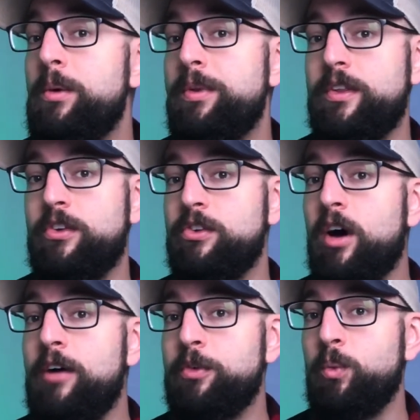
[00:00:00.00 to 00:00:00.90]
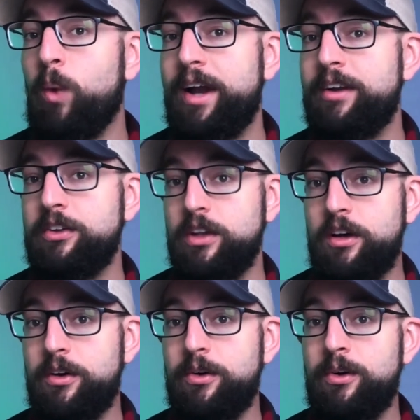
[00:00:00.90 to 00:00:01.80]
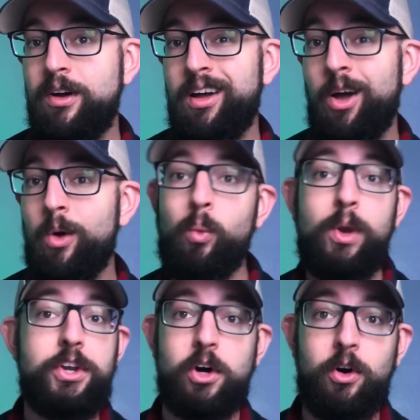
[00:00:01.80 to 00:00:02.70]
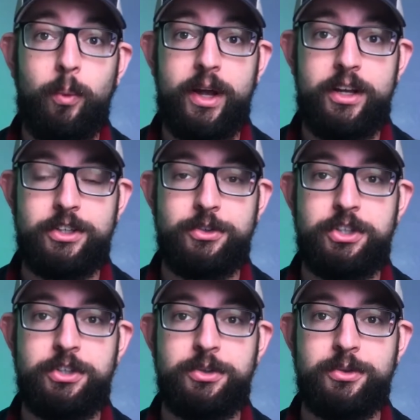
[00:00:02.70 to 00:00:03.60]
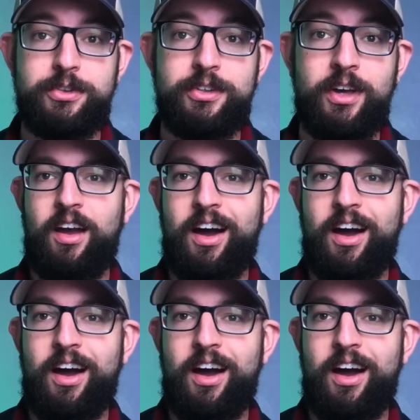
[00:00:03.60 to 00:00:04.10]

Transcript: with the soft white glow, which hallway did you choose?